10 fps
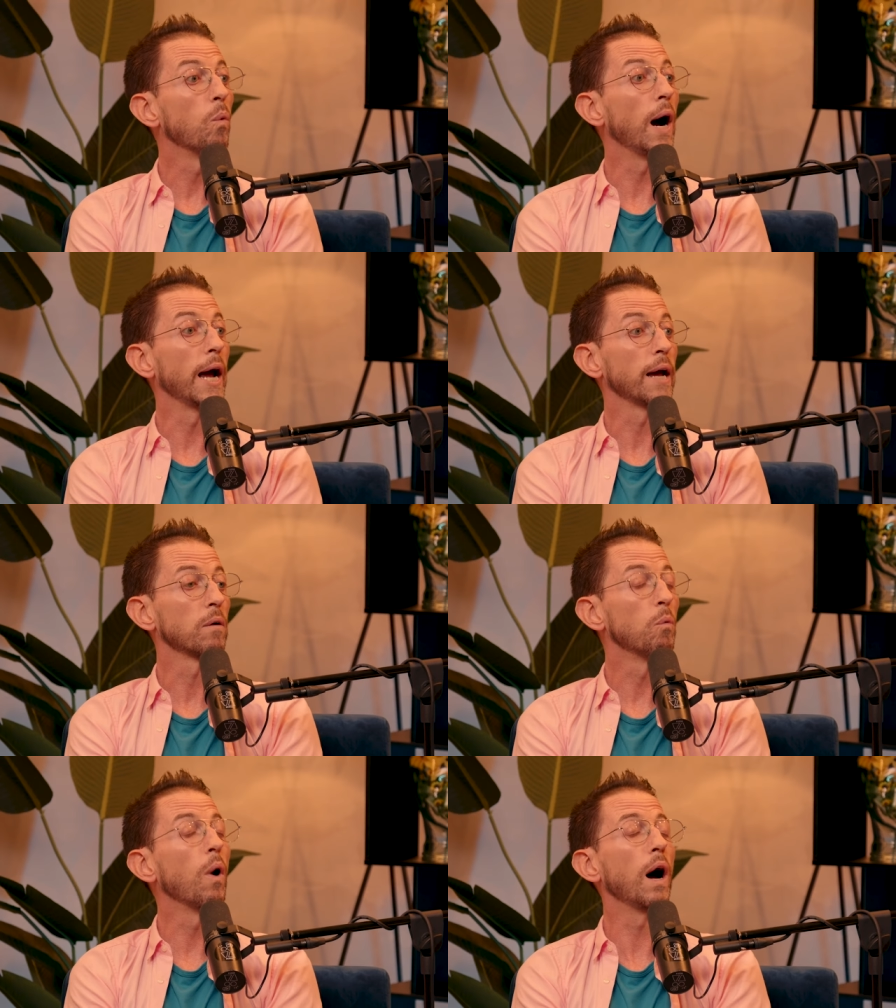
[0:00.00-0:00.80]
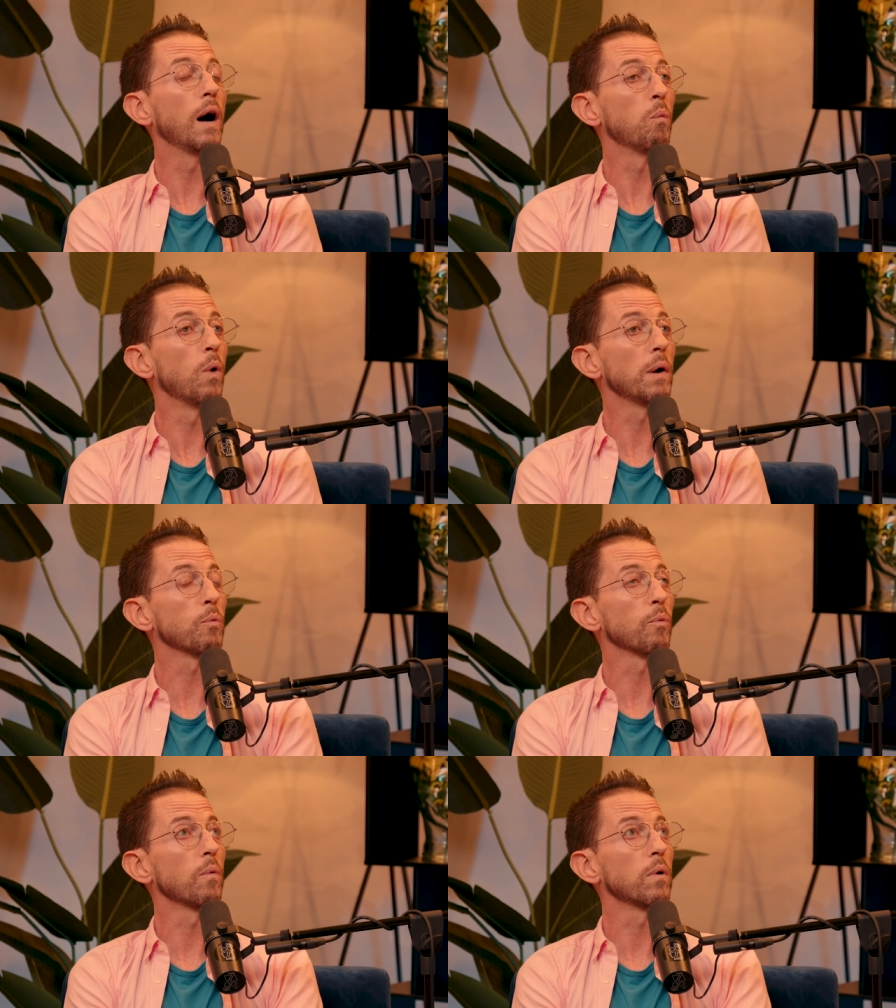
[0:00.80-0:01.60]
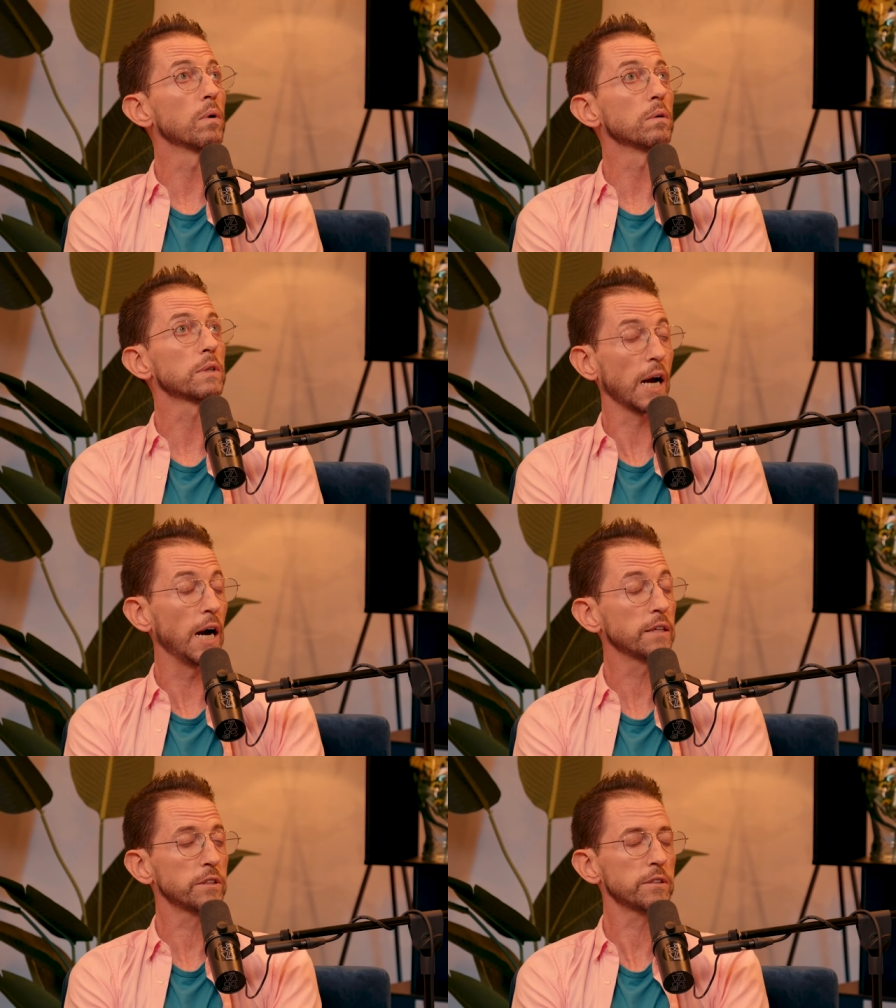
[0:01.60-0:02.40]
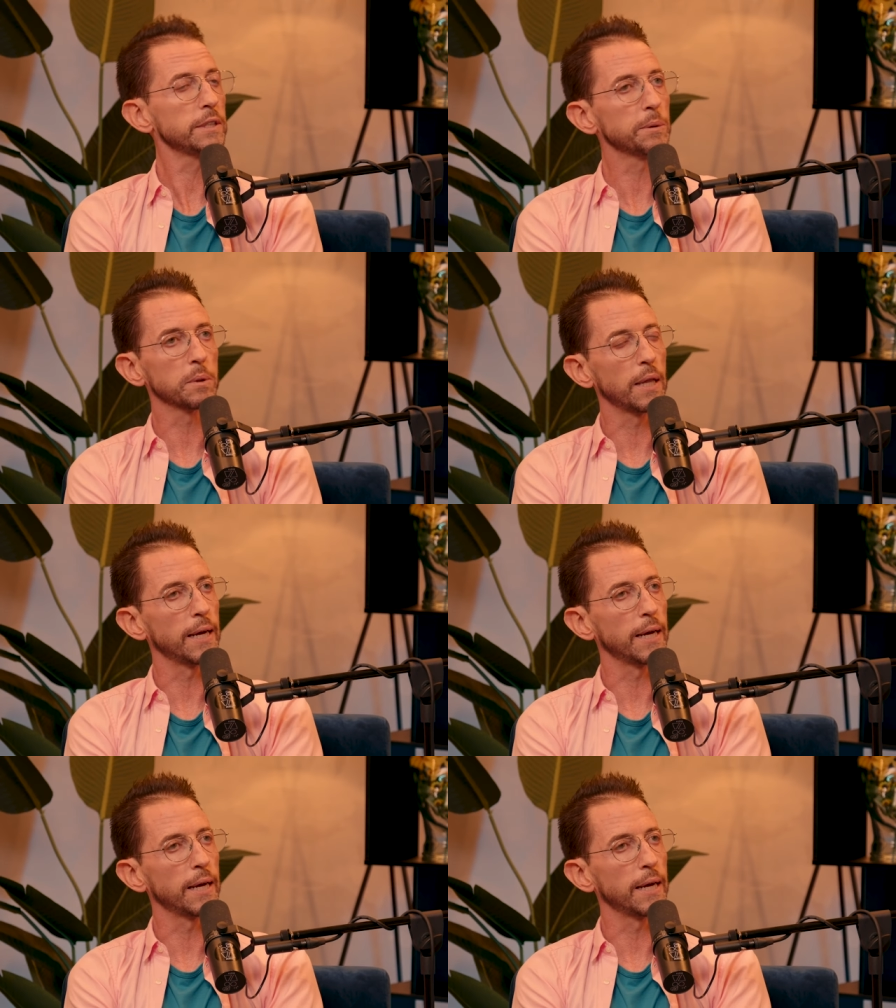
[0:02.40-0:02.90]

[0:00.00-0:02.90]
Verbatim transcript: ask. Why? What? Uh, what? Consciously, you were